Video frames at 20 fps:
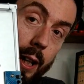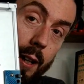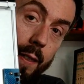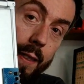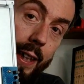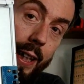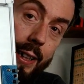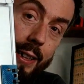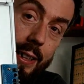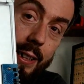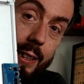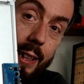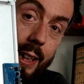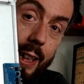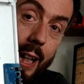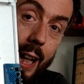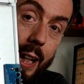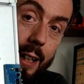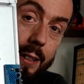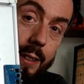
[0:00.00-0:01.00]
Now, this
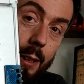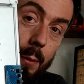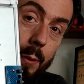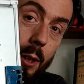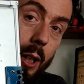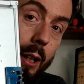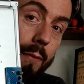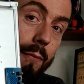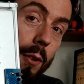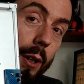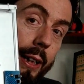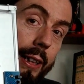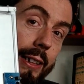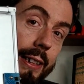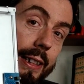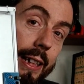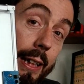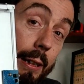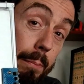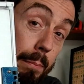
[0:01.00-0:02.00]
is, again, something I
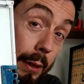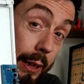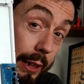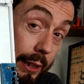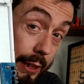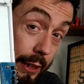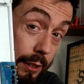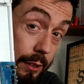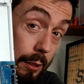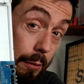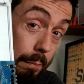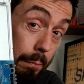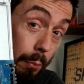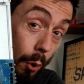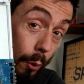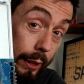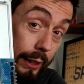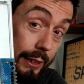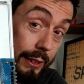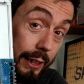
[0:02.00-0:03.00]
find deeply
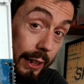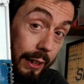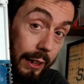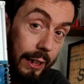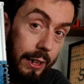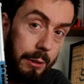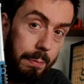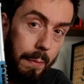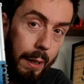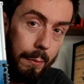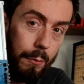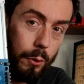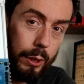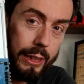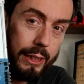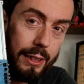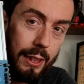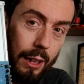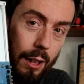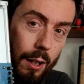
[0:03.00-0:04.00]
disappointing. This
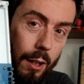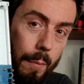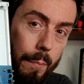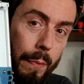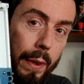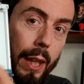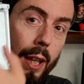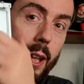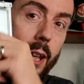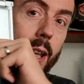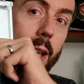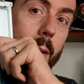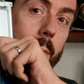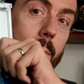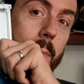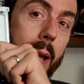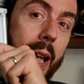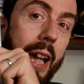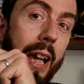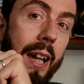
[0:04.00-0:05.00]
memory slot
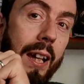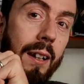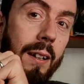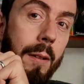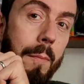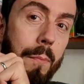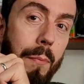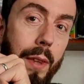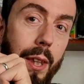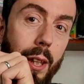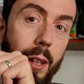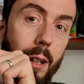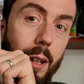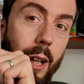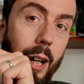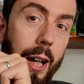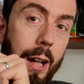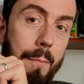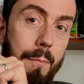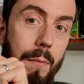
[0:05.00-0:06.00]
being
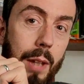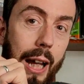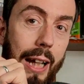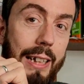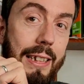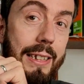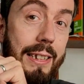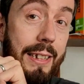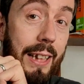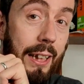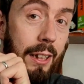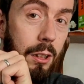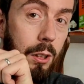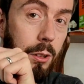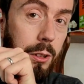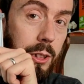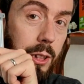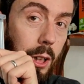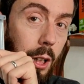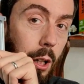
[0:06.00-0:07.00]
um, a
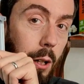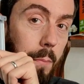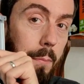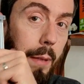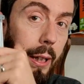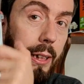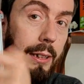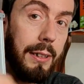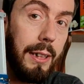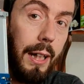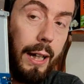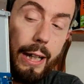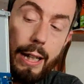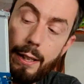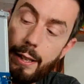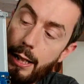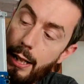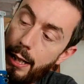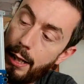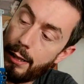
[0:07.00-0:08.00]
single slot means that
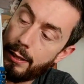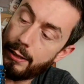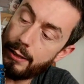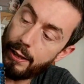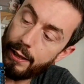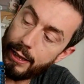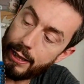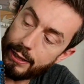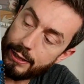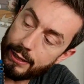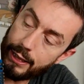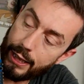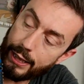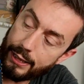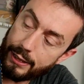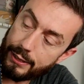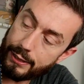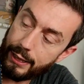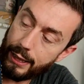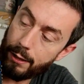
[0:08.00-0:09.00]
either under this
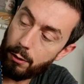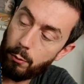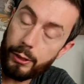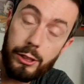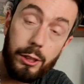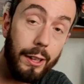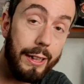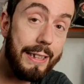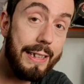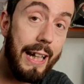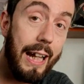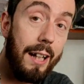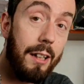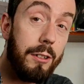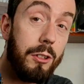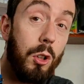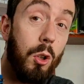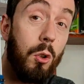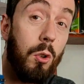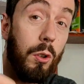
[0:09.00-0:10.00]
heatsink, which I
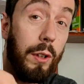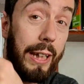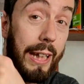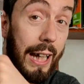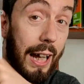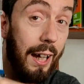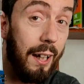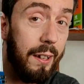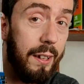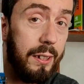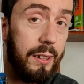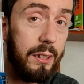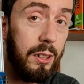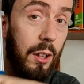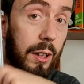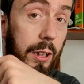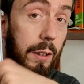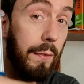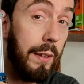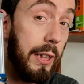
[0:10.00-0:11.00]
doubt, or on the other
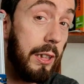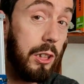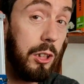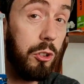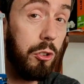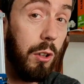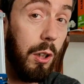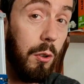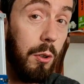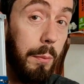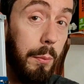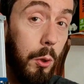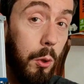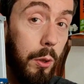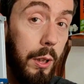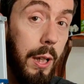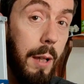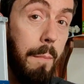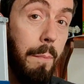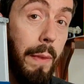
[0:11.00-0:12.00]
side of this controller
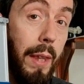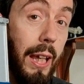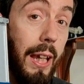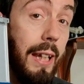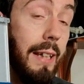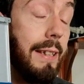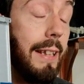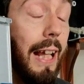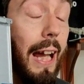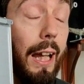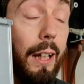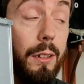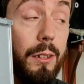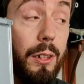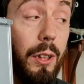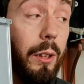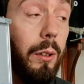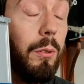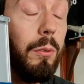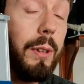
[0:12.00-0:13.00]
board is
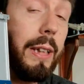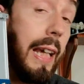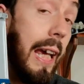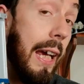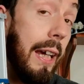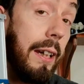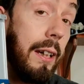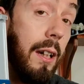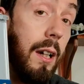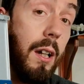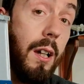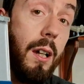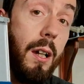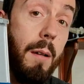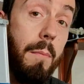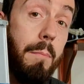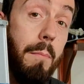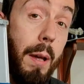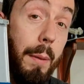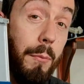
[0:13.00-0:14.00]
that 2 gig
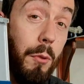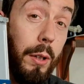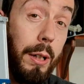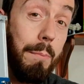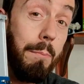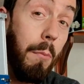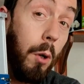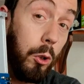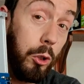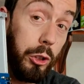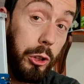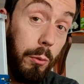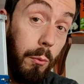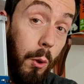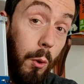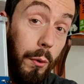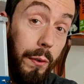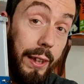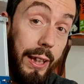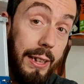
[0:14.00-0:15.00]
memory
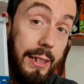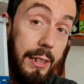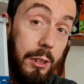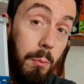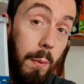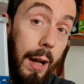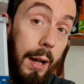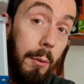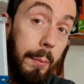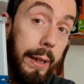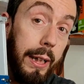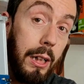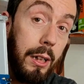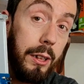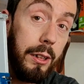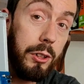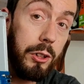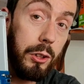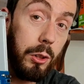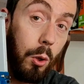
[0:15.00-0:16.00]
module. And this is where we
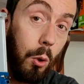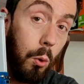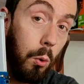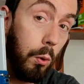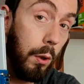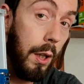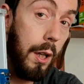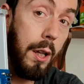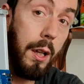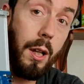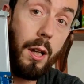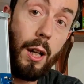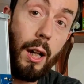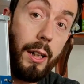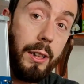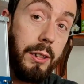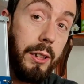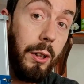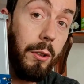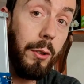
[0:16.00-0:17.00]
can install
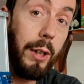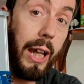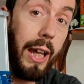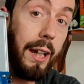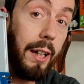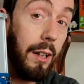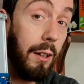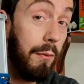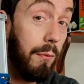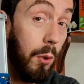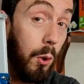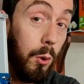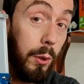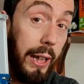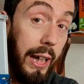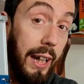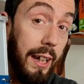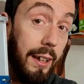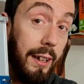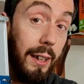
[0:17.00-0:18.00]
a 2 gig, a
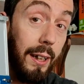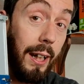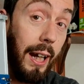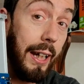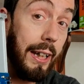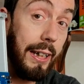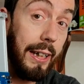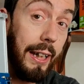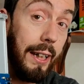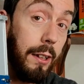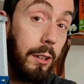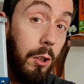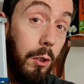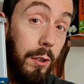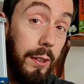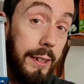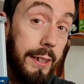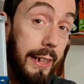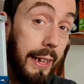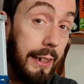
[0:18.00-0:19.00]
4 gig, an 8
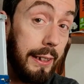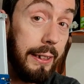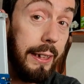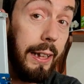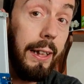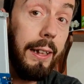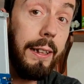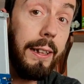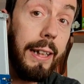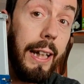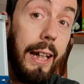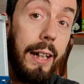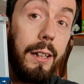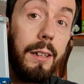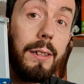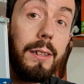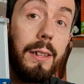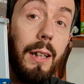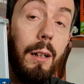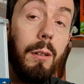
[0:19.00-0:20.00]
gig or a 16
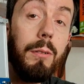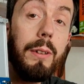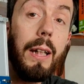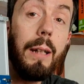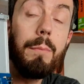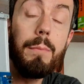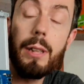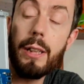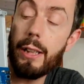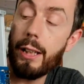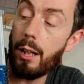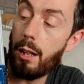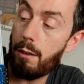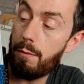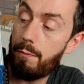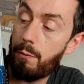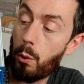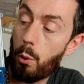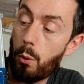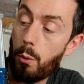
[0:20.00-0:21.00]
gig SODIMM
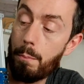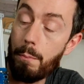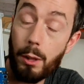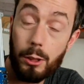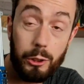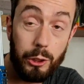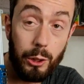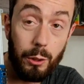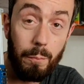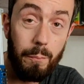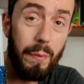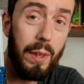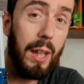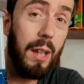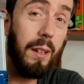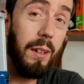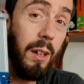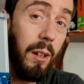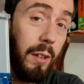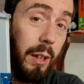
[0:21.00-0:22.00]
DDR4 module.
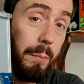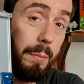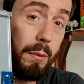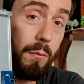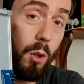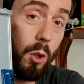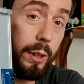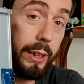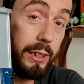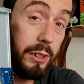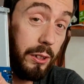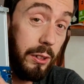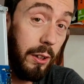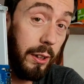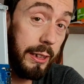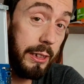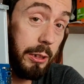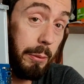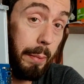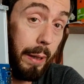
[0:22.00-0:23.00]
Don't get me wrong, it's
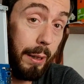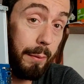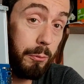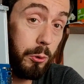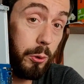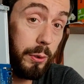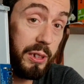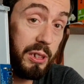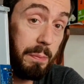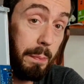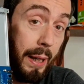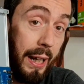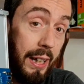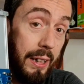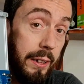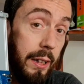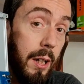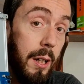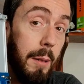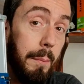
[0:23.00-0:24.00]
nice to be able to
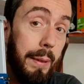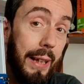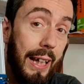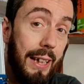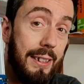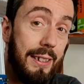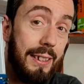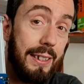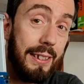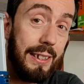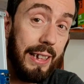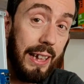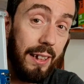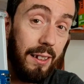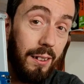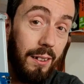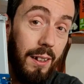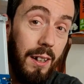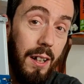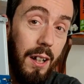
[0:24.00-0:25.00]
expand, but that's
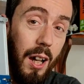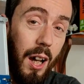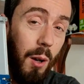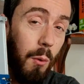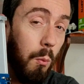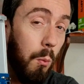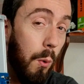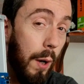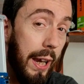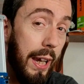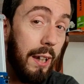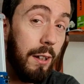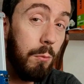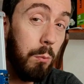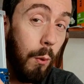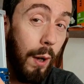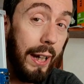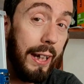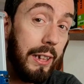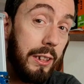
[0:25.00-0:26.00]
still a
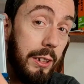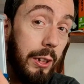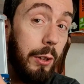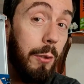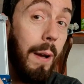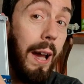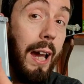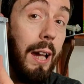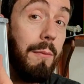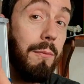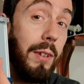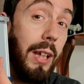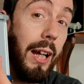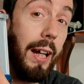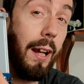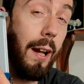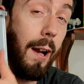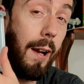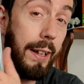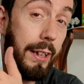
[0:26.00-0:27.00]
weird way to have
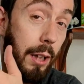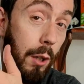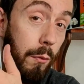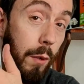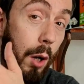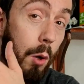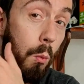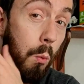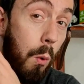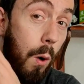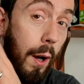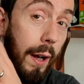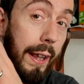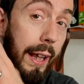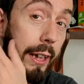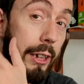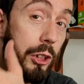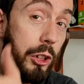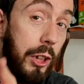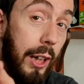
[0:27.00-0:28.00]
done it. And I don't know
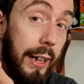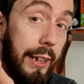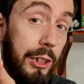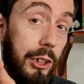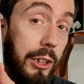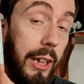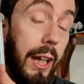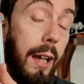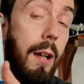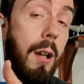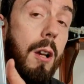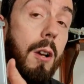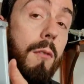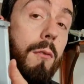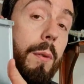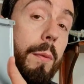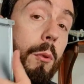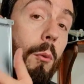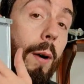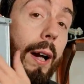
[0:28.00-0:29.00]
why they changed it
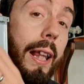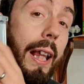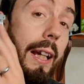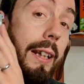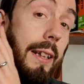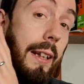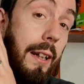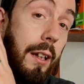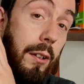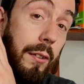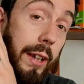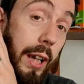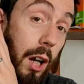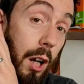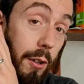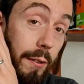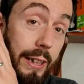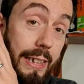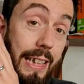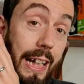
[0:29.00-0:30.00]
from the way they did it on
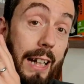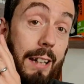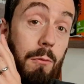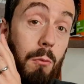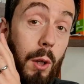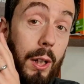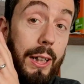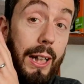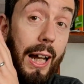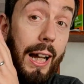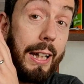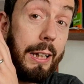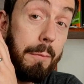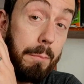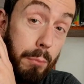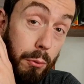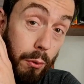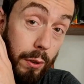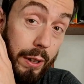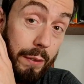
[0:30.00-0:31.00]
the
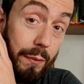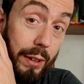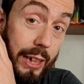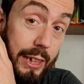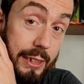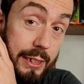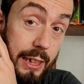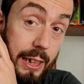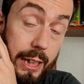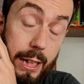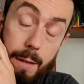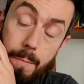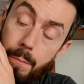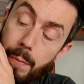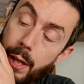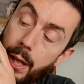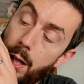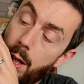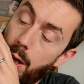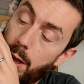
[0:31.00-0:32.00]
RS818 previously.
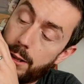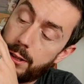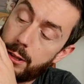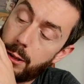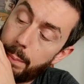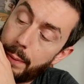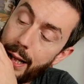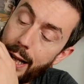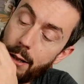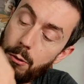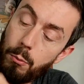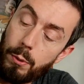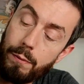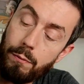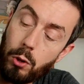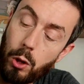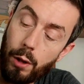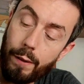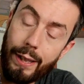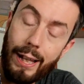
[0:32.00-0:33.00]
On top of that,
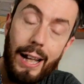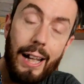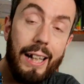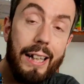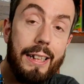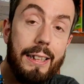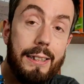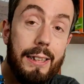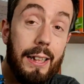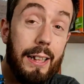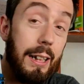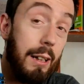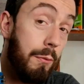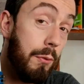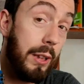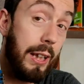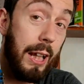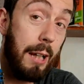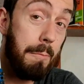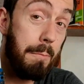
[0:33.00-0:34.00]
we've got that heatsink
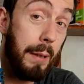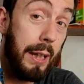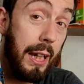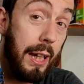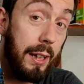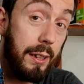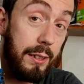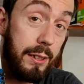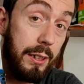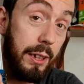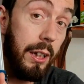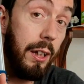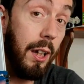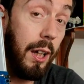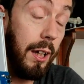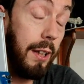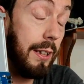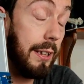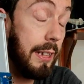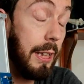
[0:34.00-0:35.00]
covering that PS,
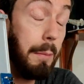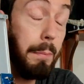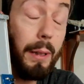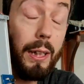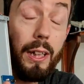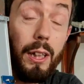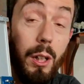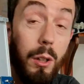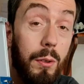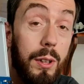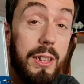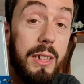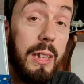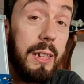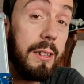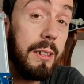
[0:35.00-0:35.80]
uh, the CPU